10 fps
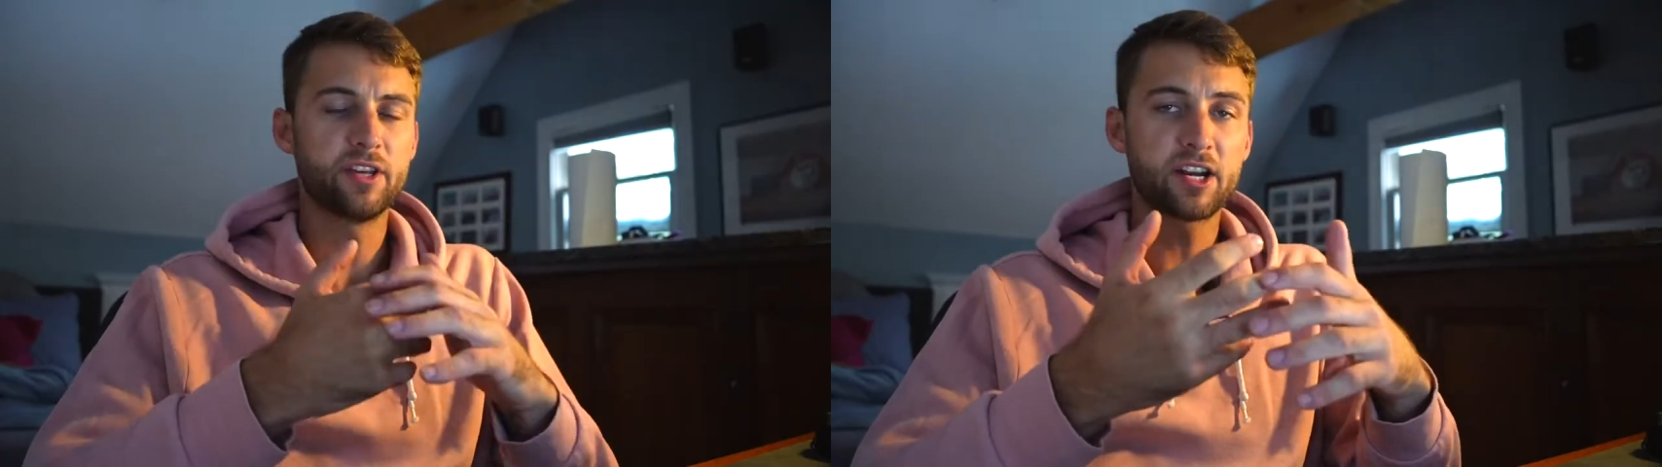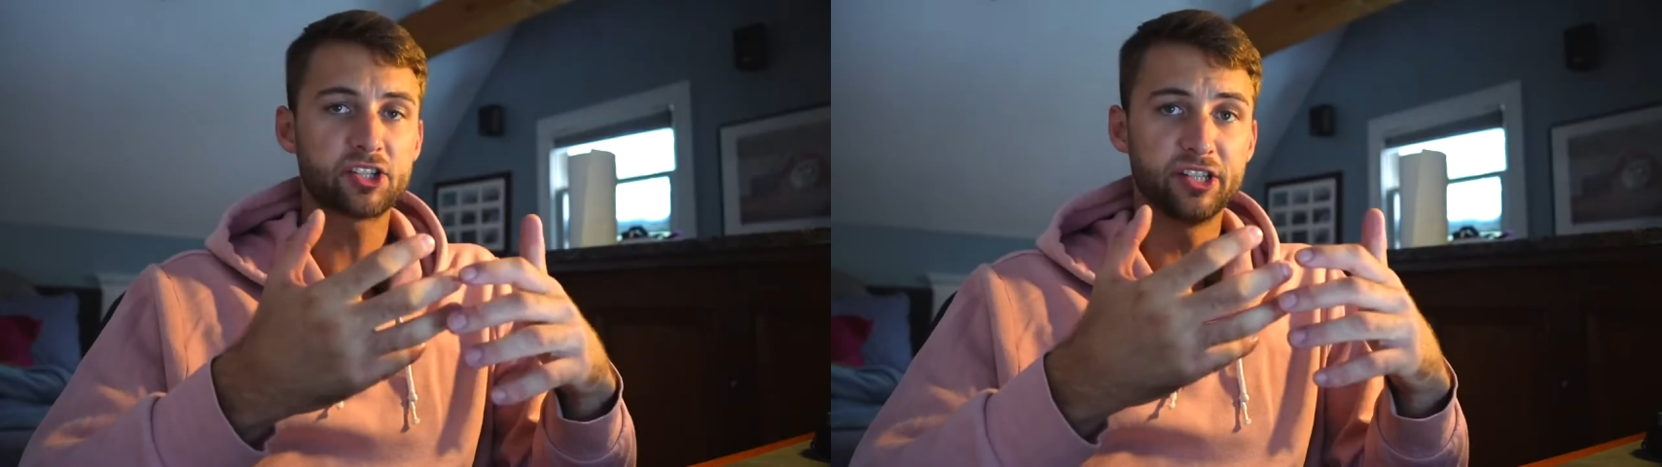
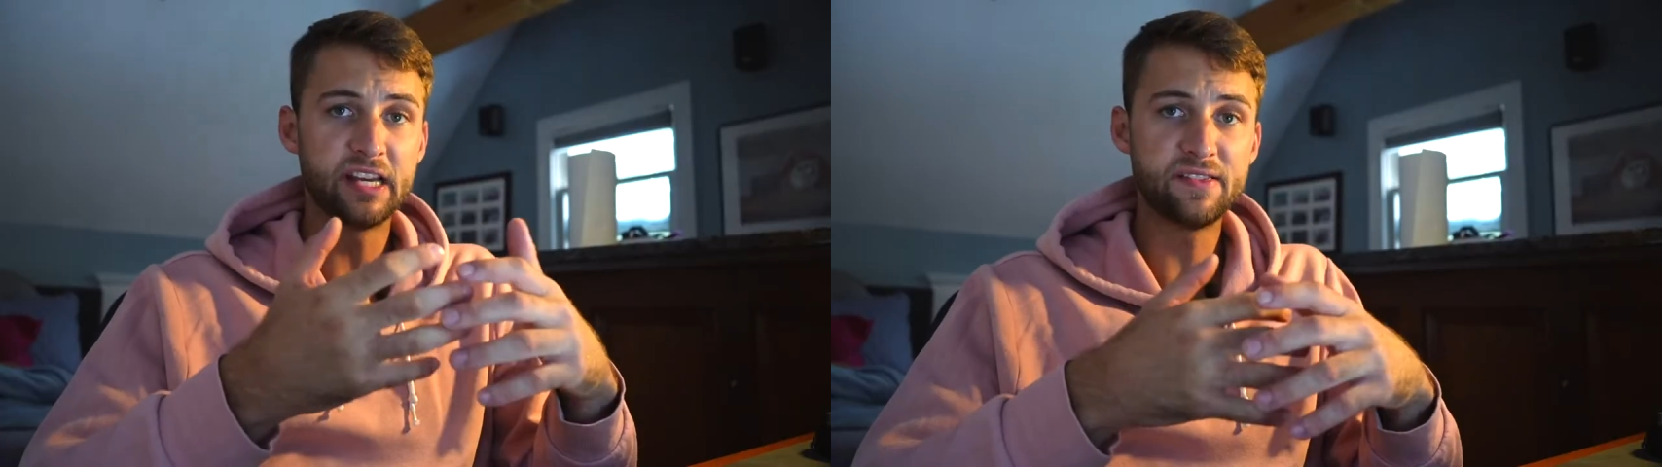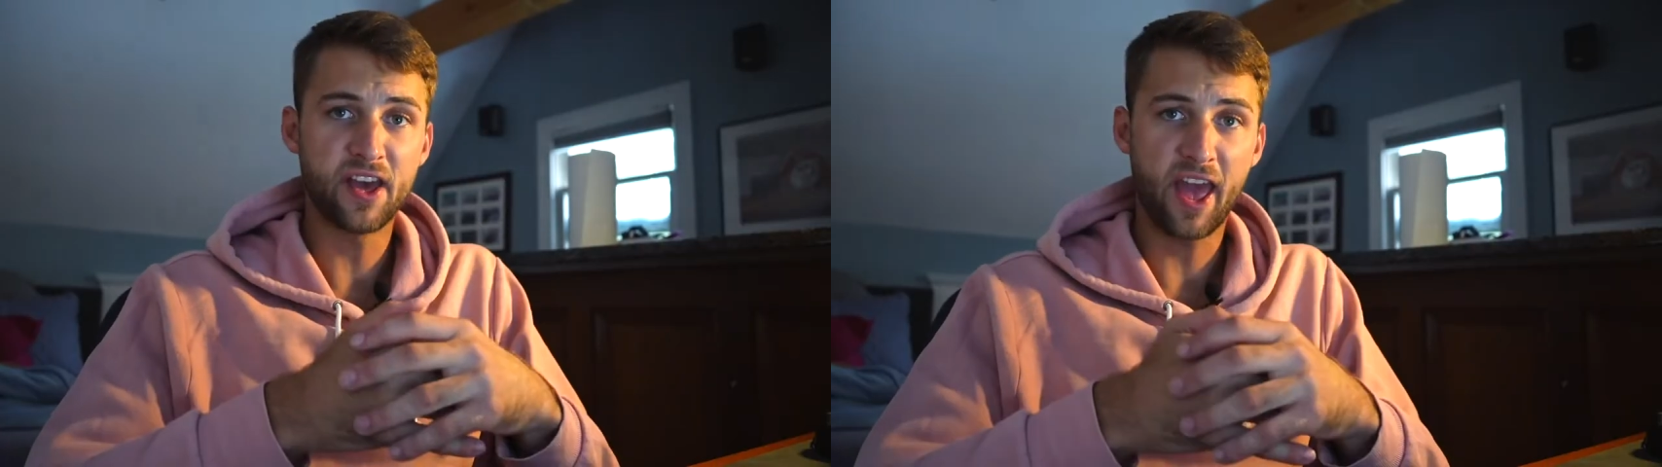actually
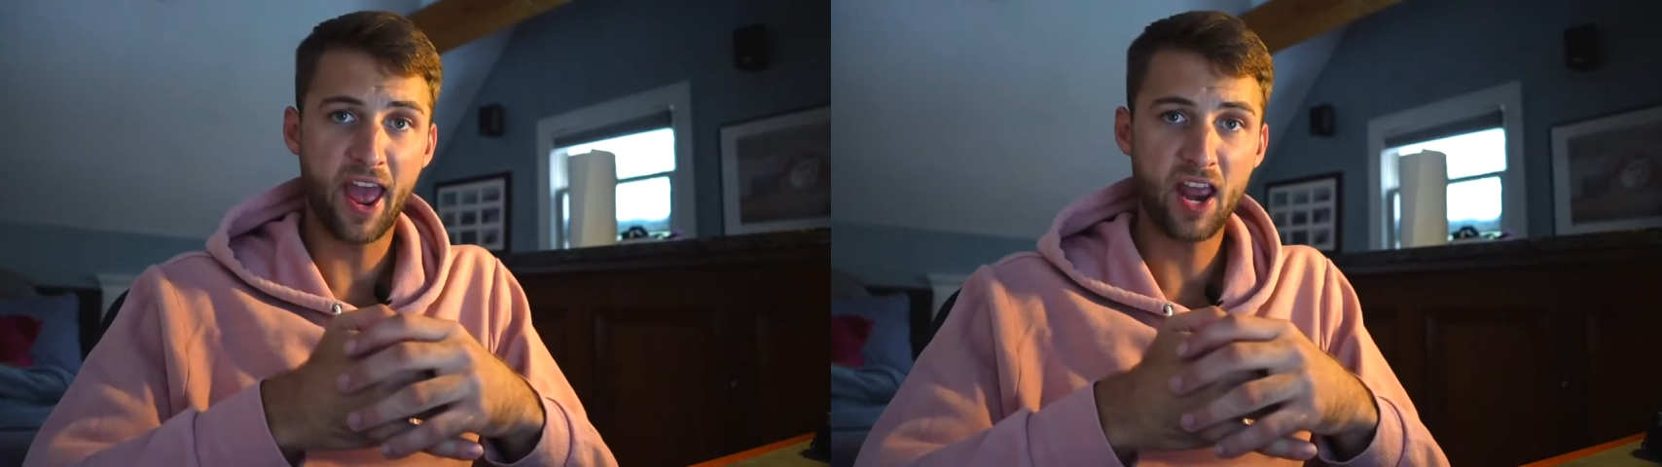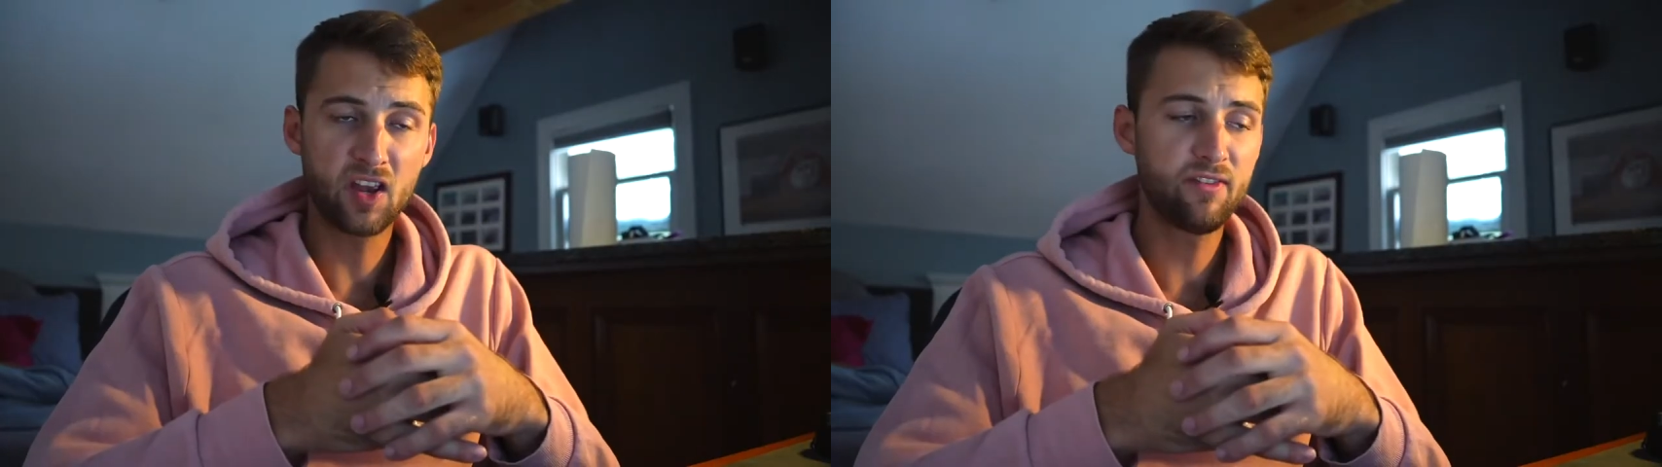getting the
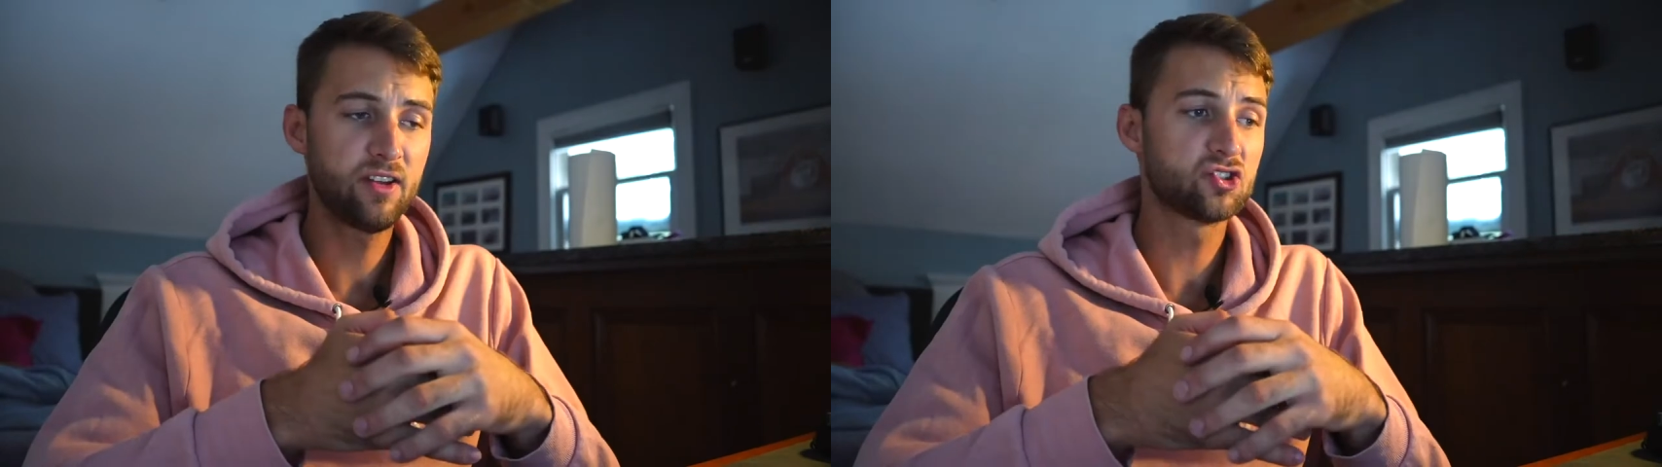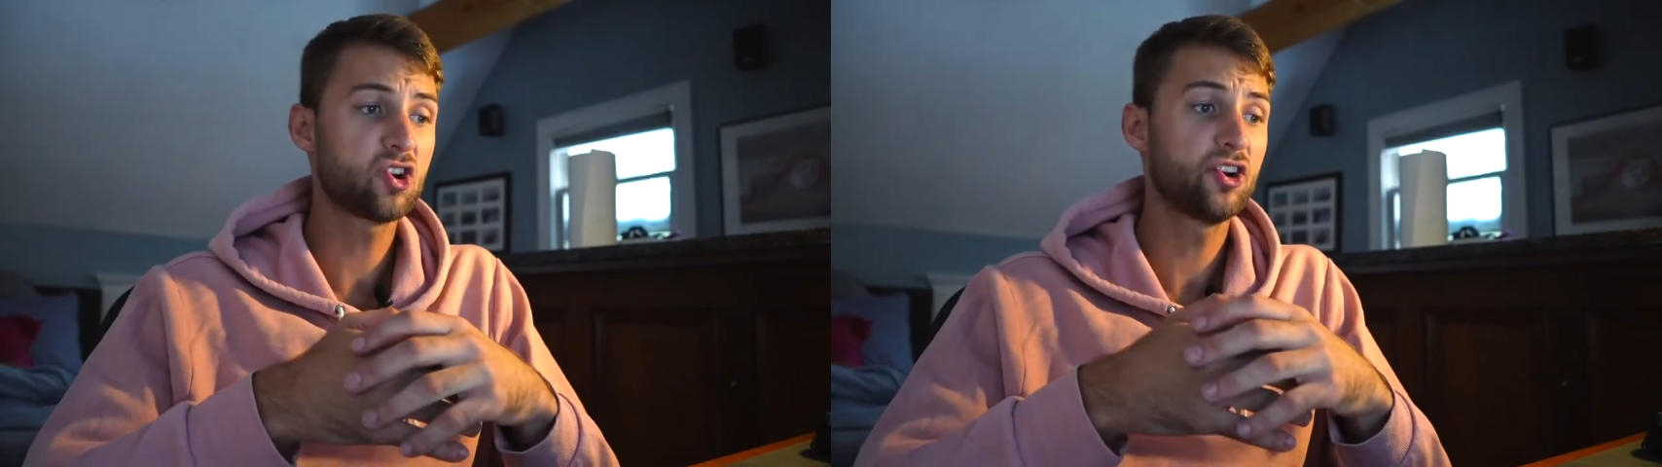hang of it
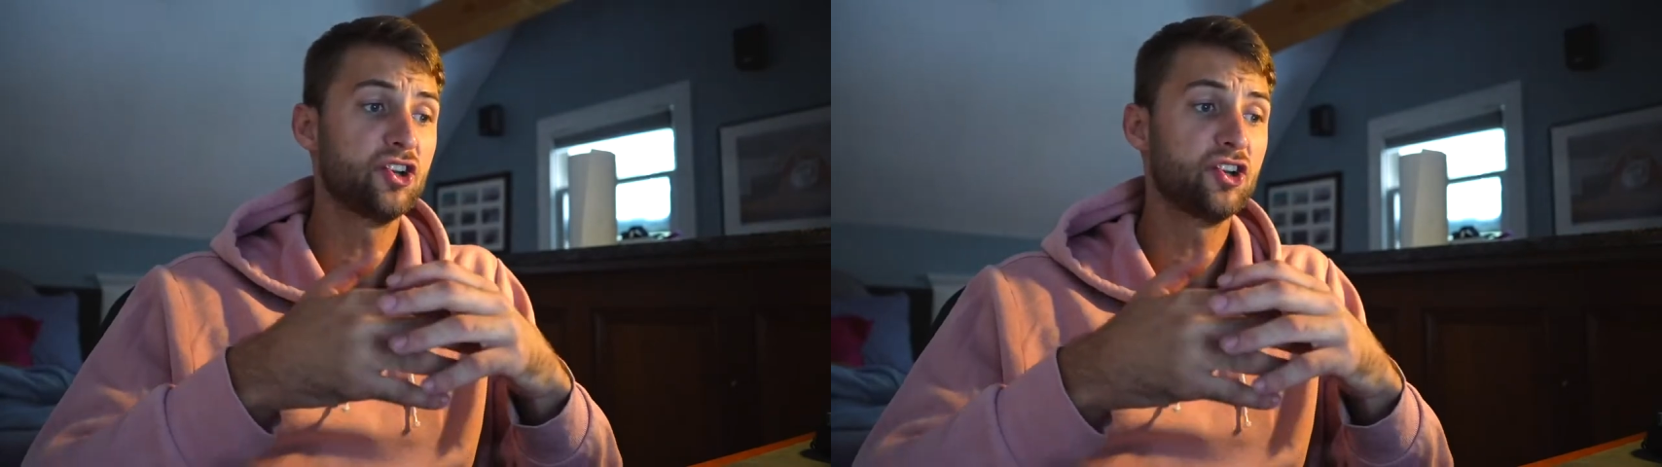and starting